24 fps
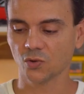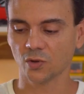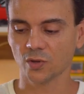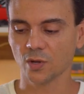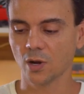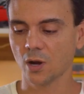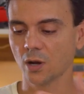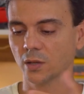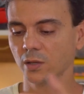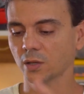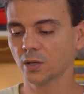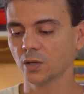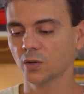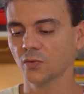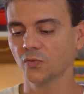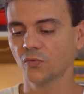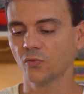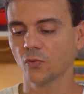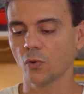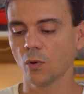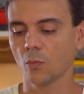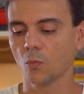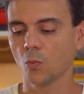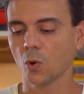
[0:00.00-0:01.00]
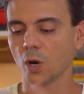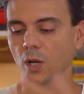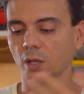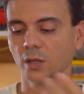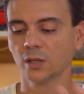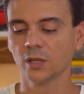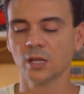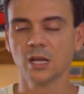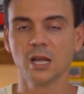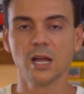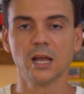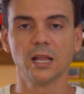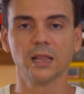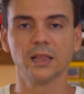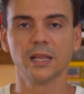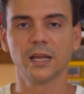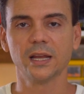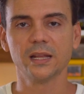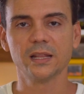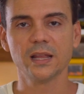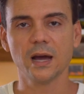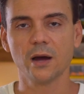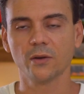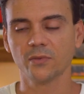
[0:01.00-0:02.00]
to another, from one
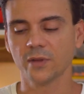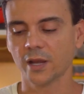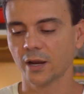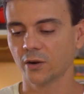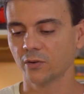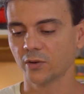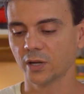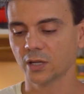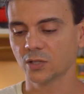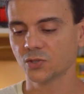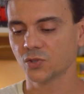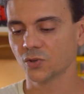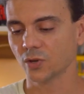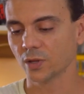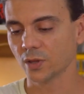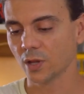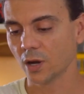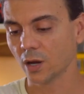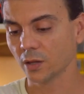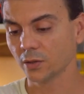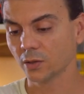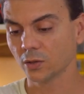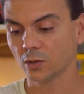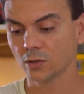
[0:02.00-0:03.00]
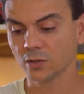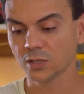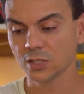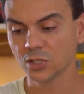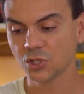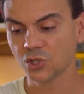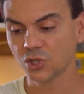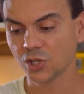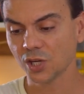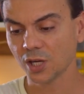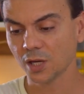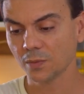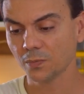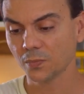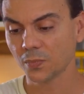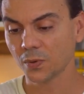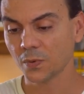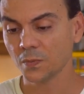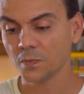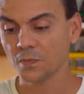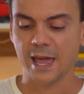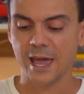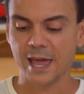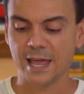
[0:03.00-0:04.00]
laydown area to another on the ship.
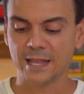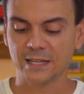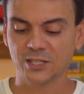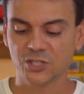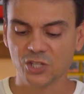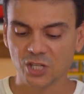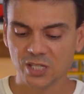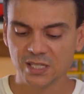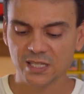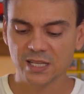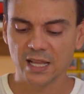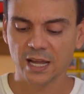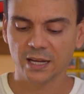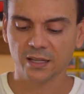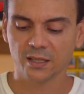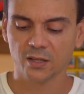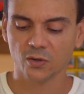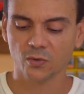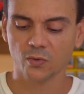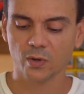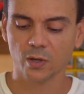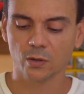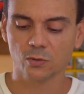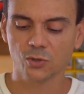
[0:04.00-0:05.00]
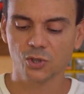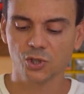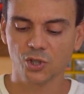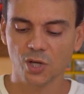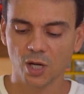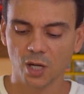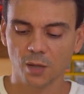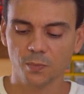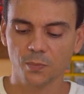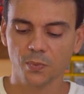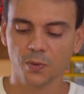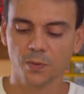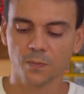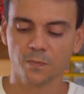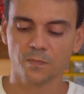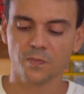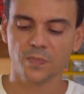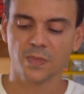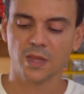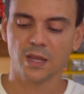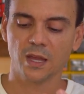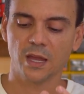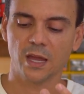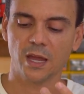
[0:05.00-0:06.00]
And just like the real ship,
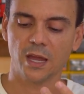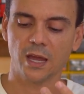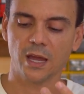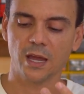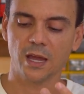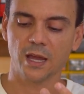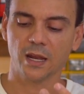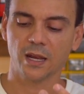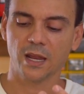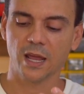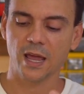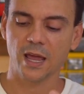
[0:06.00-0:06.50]
it